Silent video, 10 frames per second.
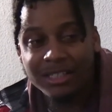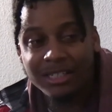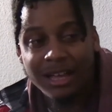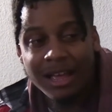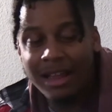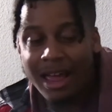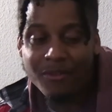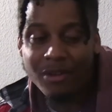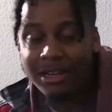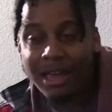She
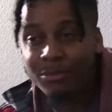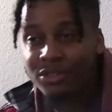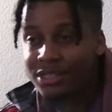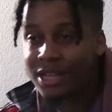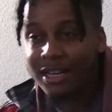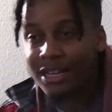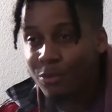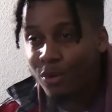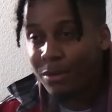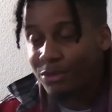I really I'm just at
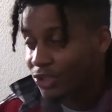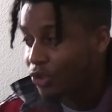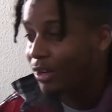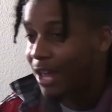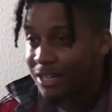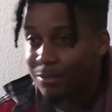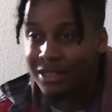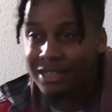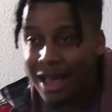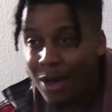this point I'm just utilizing
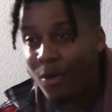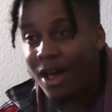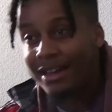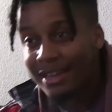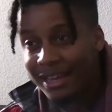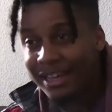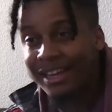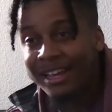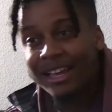my time where I can.